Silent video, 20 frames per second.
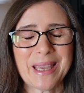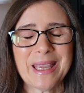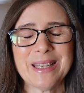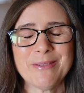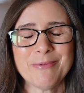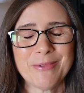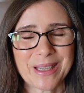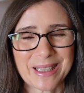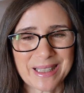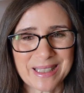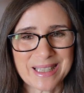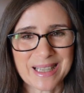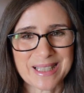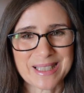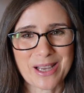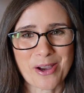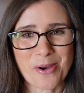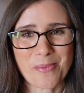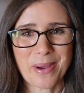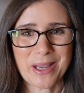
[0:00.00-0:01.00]
It really
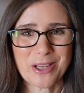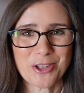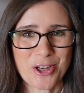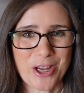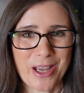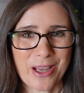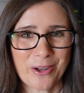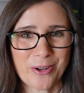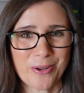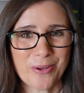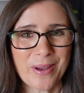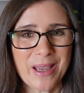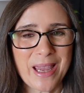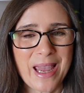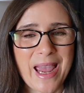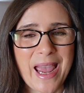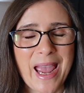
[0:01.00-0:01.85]
does help my channel.